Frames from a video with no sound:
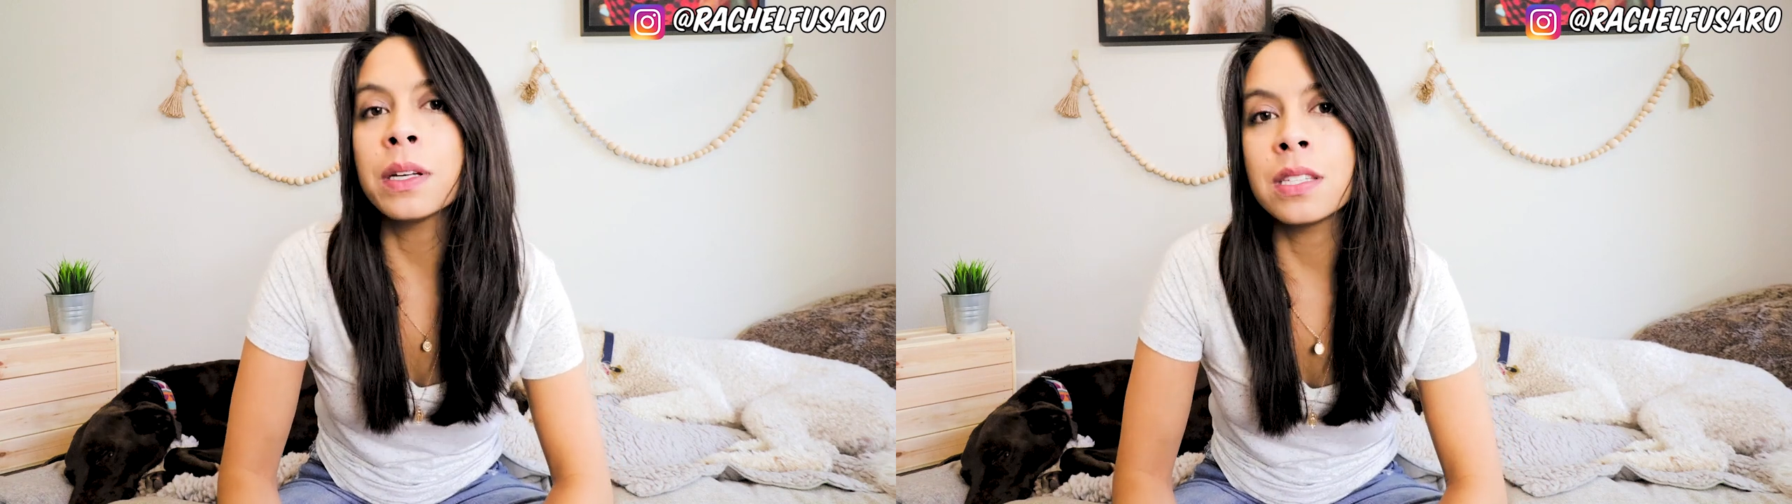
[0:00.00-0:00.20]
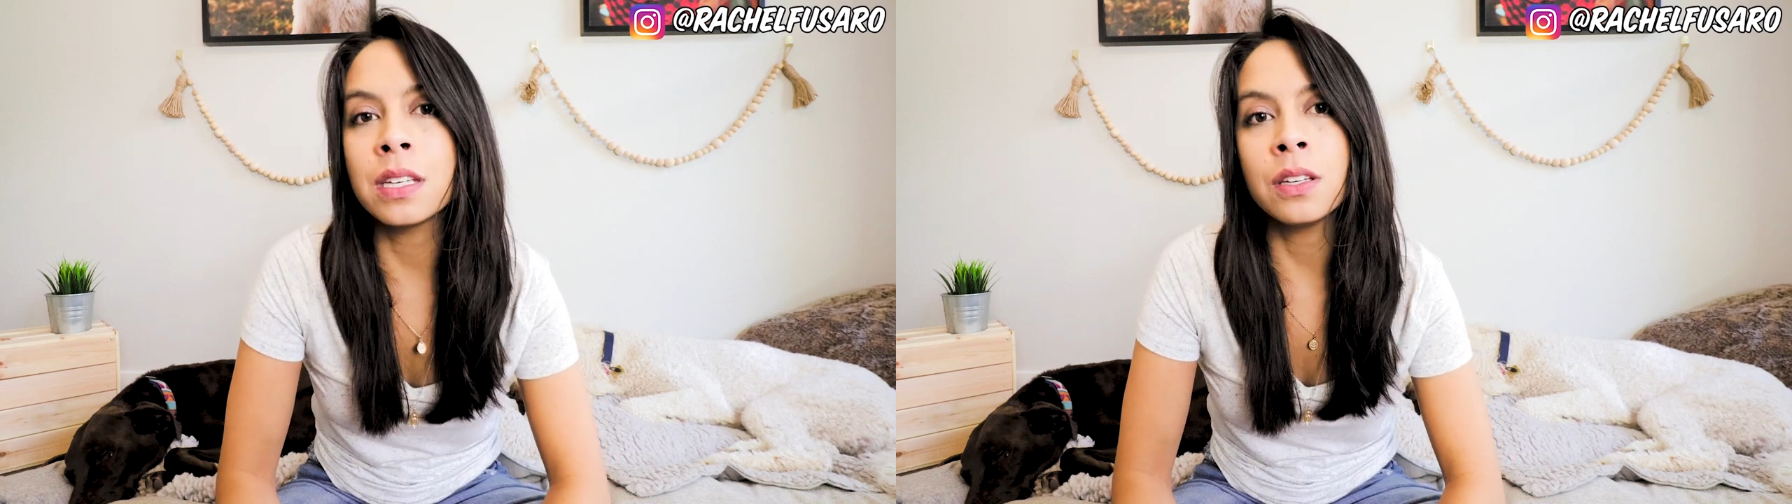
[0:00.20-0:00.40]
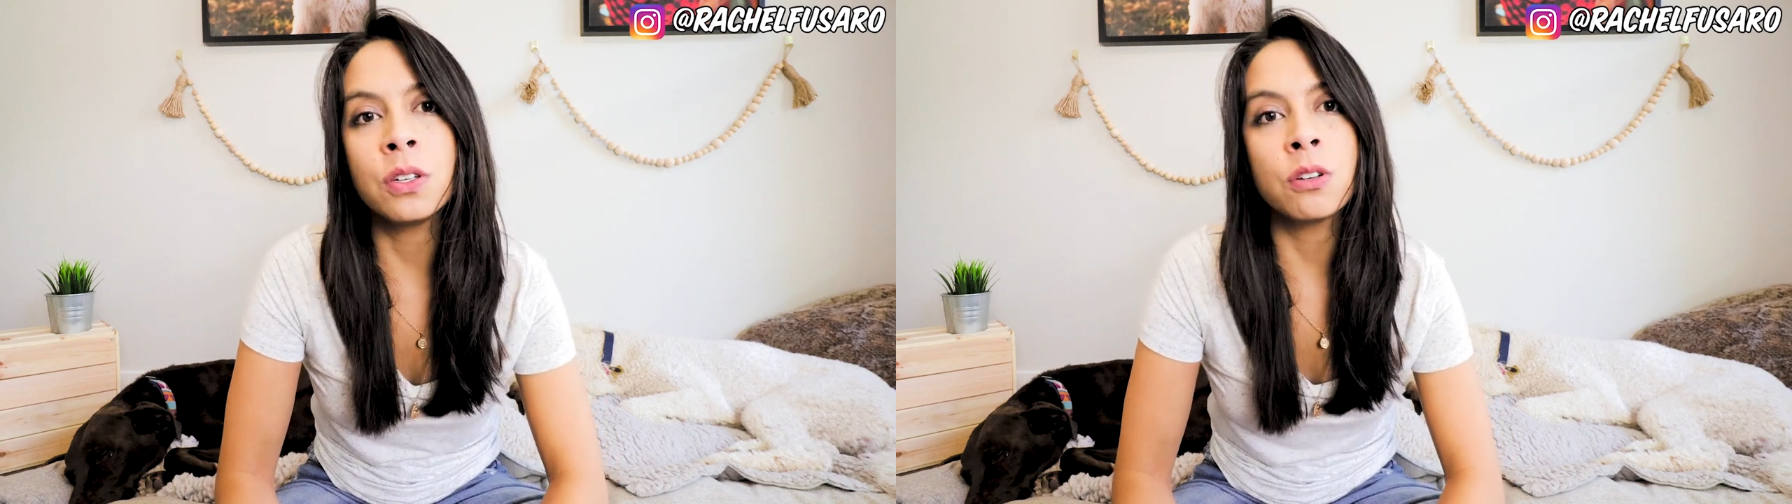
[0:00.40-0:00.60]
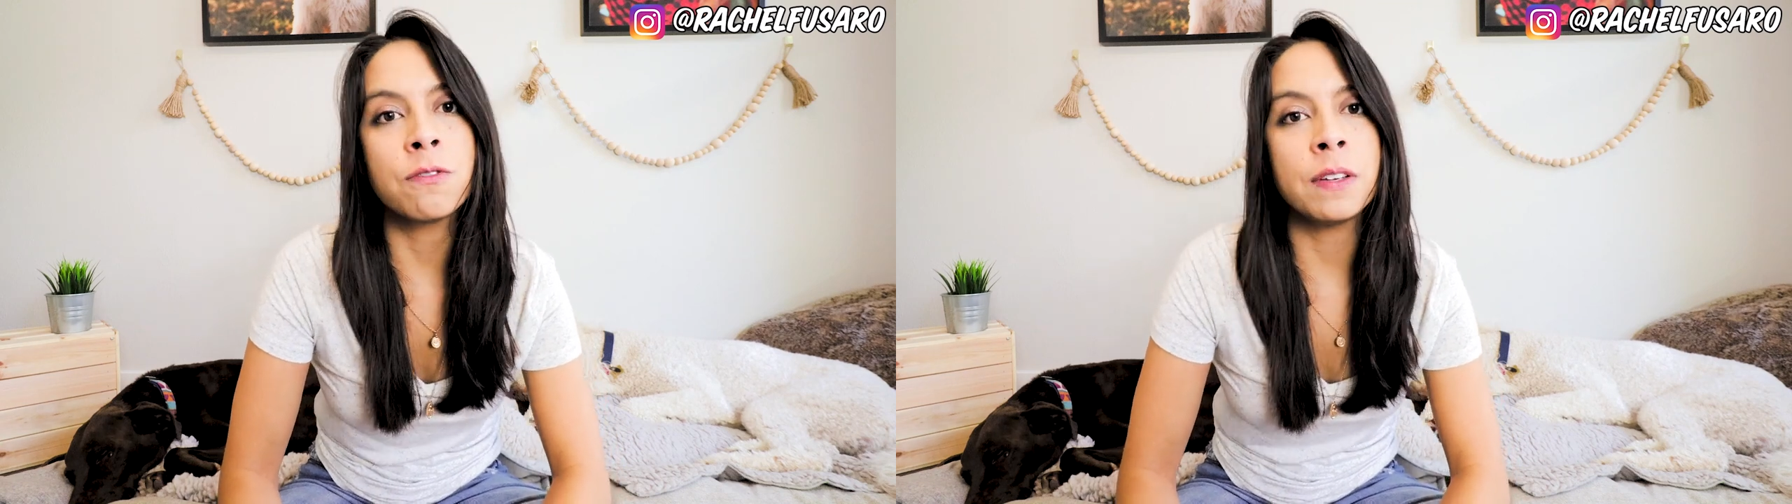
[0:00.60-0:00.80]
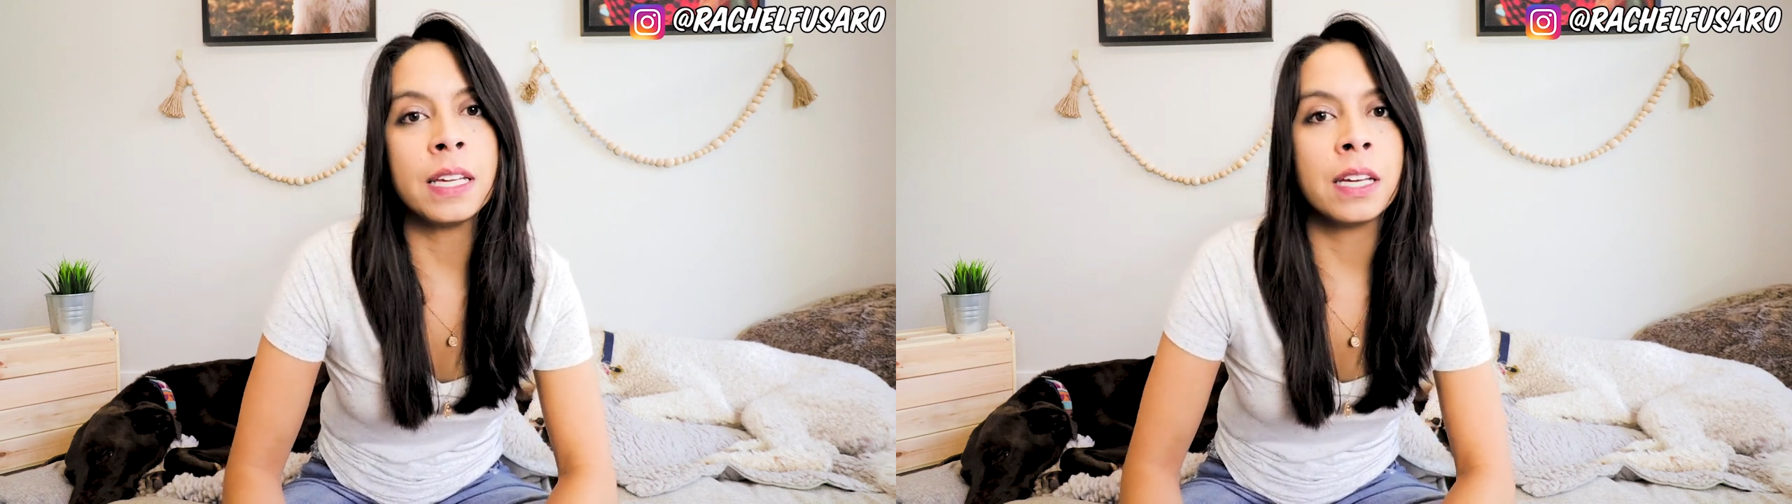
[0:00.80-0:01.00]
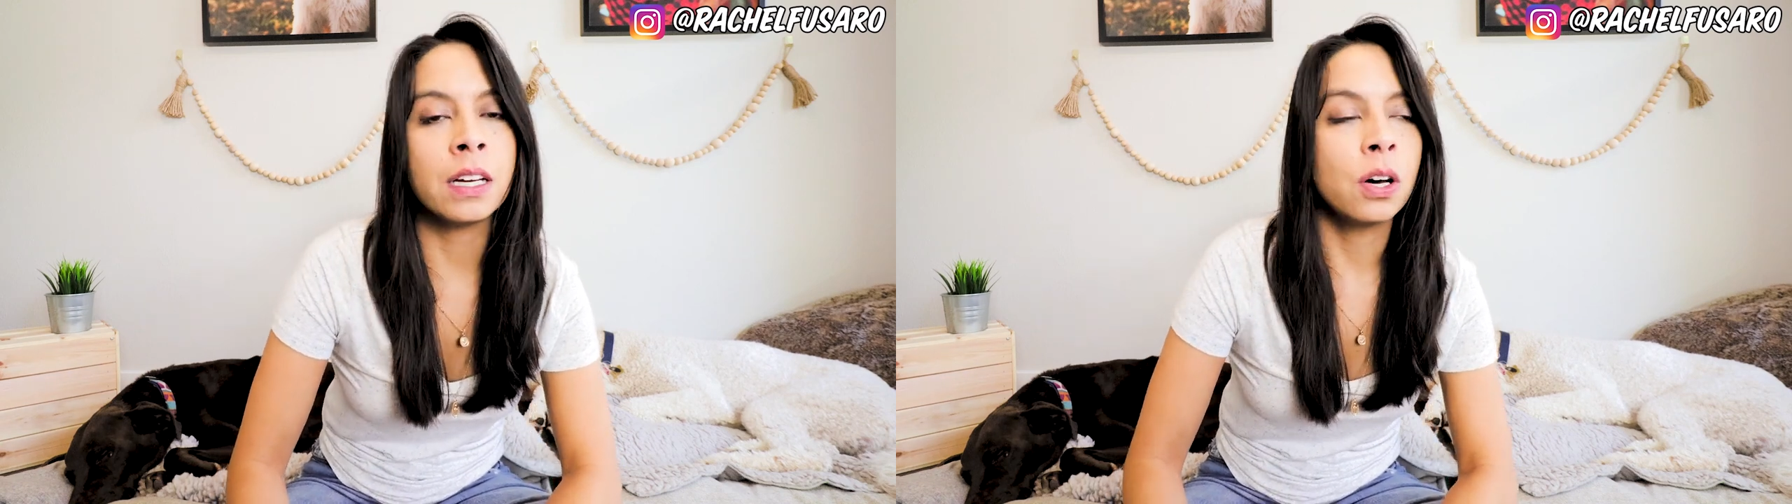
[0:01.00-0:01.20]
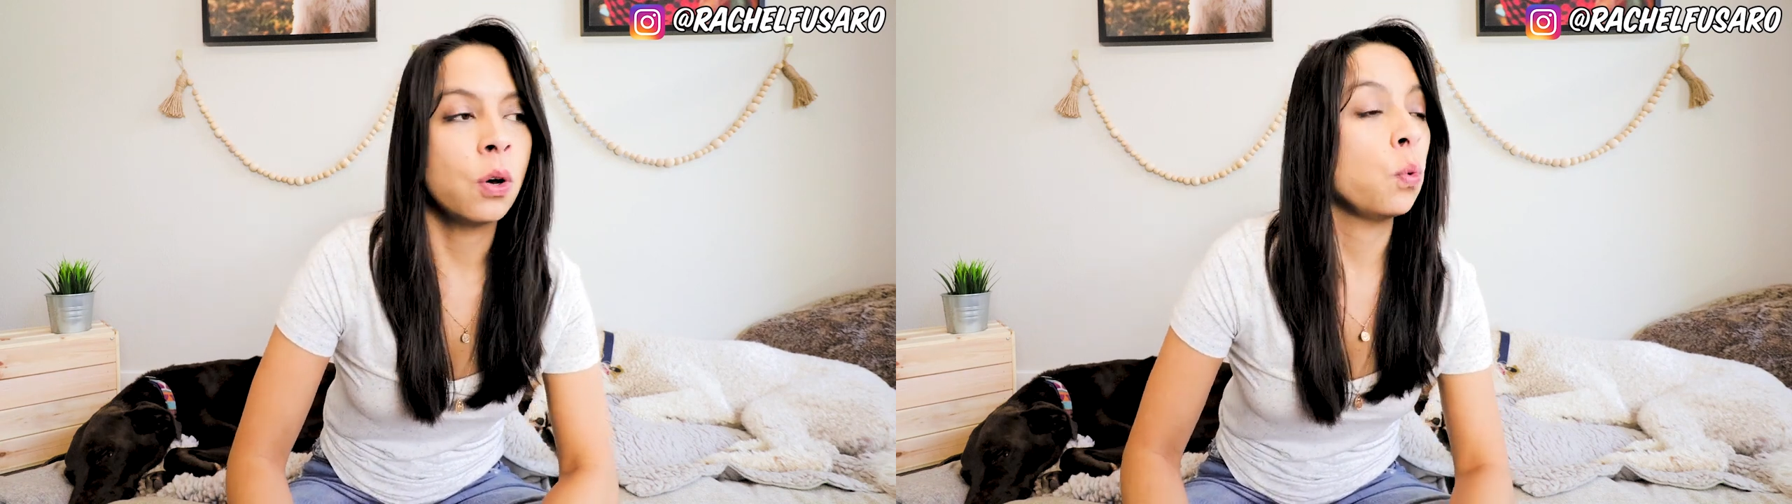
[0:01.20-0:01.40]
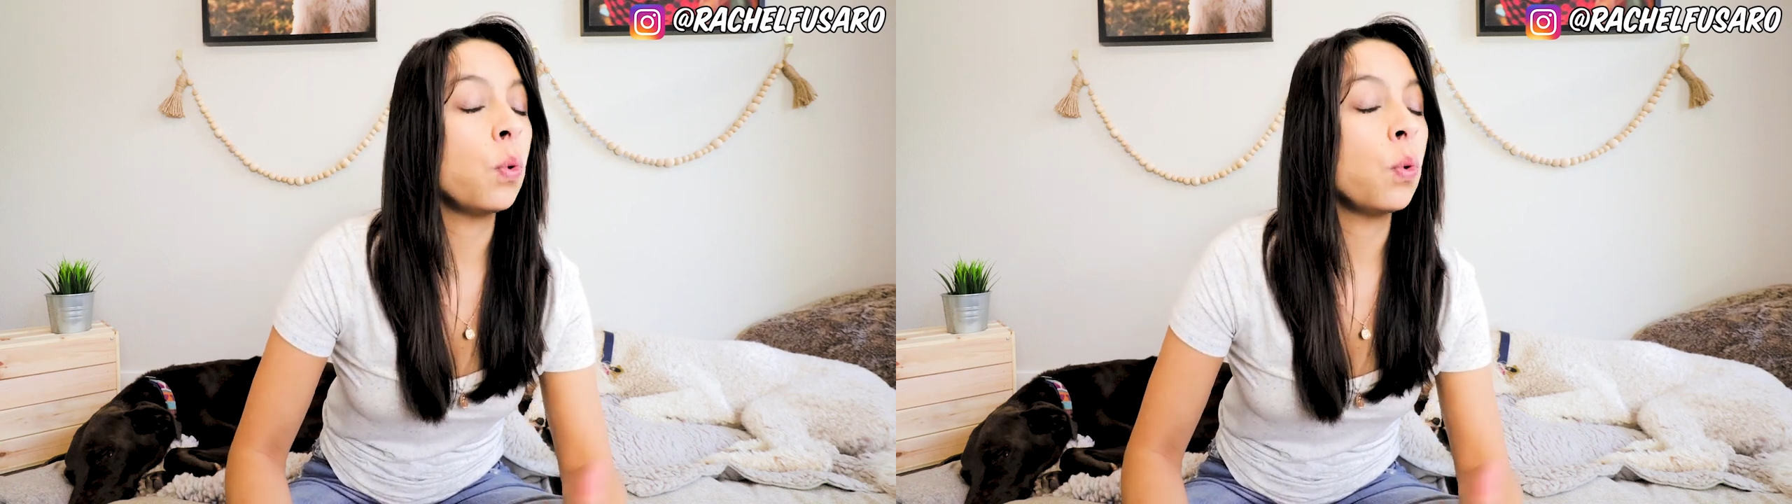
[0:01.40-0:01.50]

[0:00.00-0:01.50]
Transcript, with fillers: reason you're feeding,